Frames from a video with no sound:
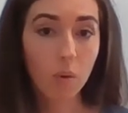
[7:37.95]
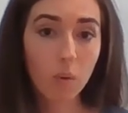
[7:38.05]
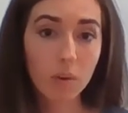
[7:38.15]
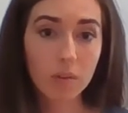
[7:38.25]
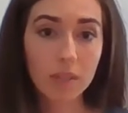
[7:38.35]

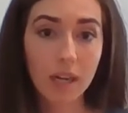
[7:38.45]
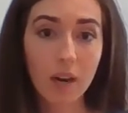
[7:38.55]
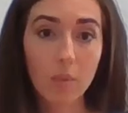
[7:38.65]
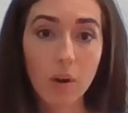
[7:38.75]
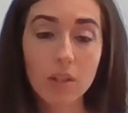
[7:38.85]
oil in
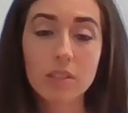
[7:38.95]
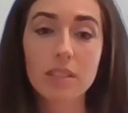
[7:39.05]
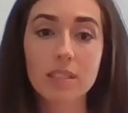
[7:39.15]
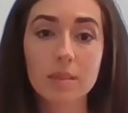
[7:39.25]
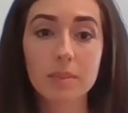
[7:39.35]
our water
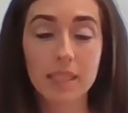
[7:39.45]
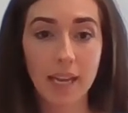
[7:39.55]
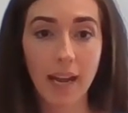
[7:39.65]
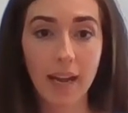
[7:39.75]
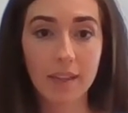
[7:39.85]
systems can
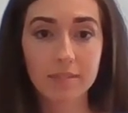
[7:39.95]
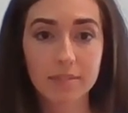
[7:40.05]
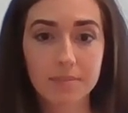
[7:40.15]
have.